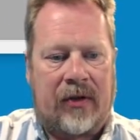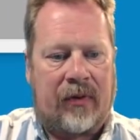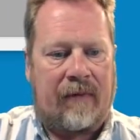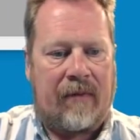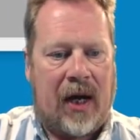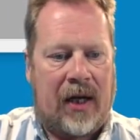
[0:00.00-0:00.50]

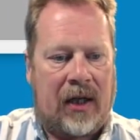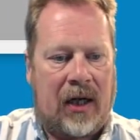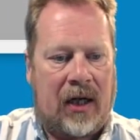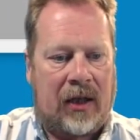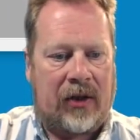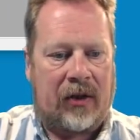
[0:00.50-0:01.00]
we've made
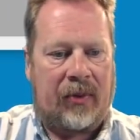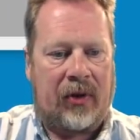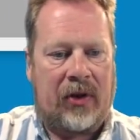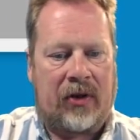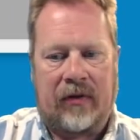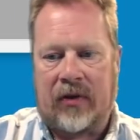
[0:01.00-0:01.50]
are to the
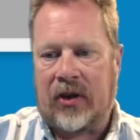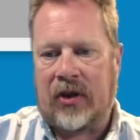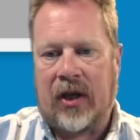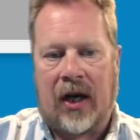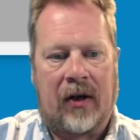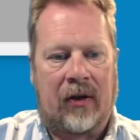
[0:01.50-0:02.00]
point of
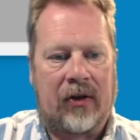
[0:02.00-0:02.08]
sale.